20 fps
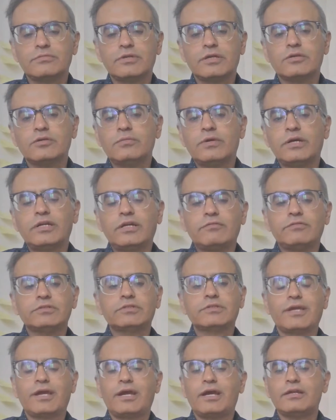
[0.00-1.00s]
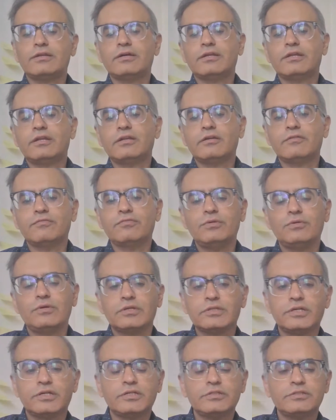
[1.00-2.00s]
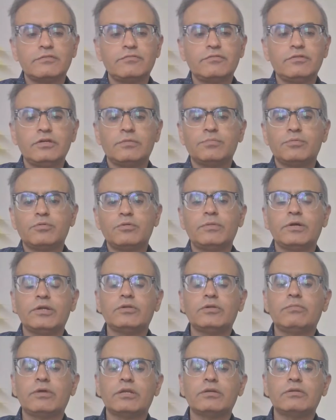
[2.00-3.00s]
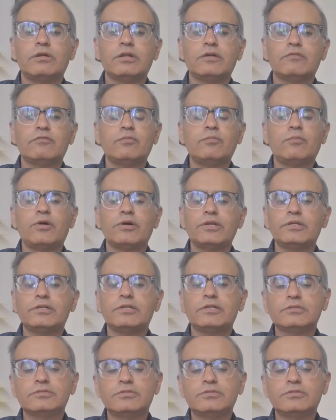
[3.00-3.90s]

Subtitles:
Like you might have a scanner and a viewer that is FDA approved, but you might not have a monitor.